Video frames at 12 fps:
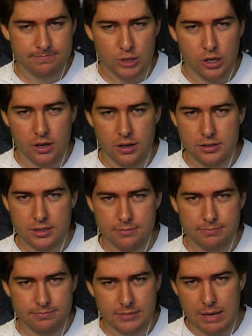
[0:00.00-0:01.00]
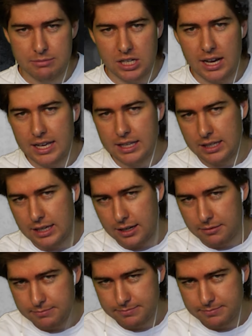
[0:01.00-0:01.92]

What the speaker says: Who knows? I'm dying here.